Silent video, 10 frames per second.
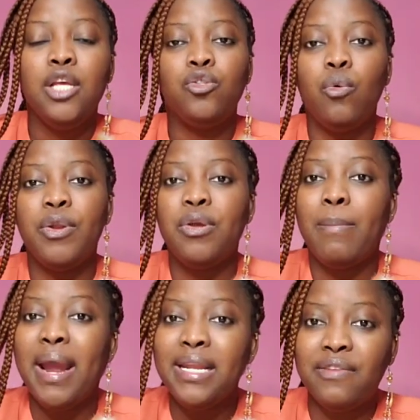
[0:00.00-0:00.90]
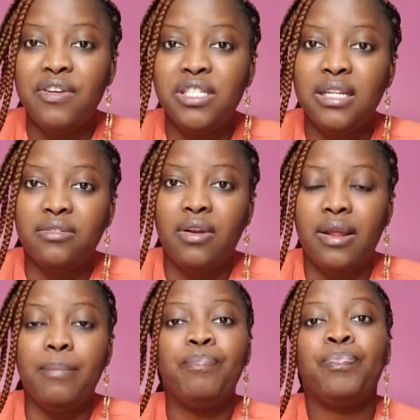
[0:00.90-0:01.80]
So when you're buying a facial
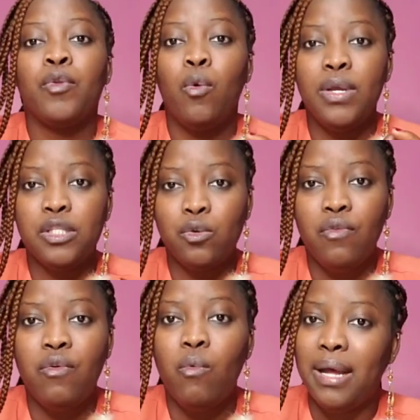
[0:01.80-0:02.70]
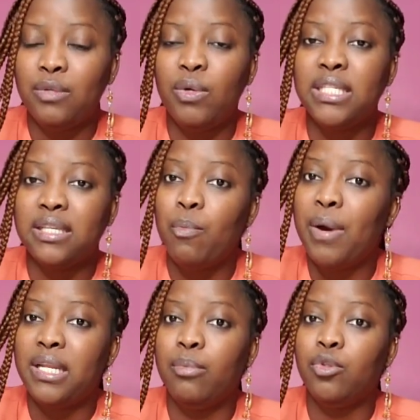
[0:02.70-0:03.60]
cream, always go for what is
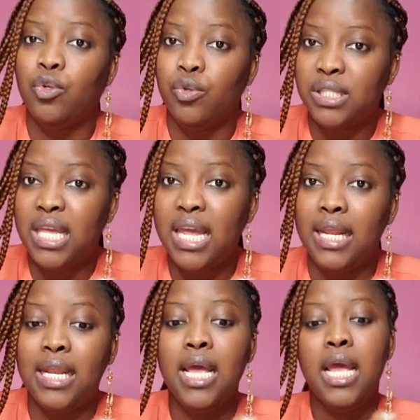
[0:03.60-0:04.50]
compatible to your skin,